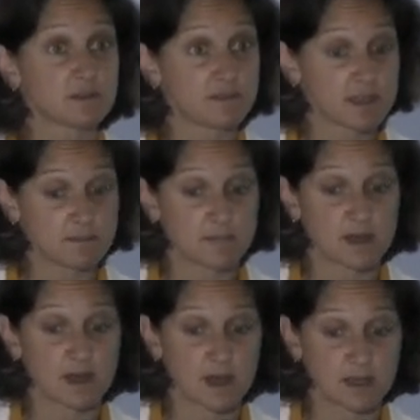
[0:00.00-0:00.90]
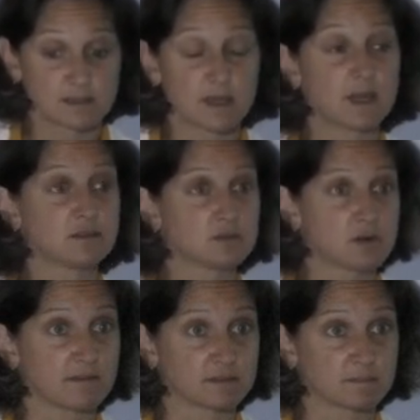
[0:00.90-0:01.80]
them had
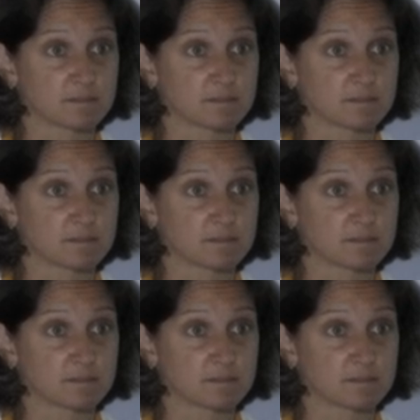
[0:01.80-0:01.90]
endograft,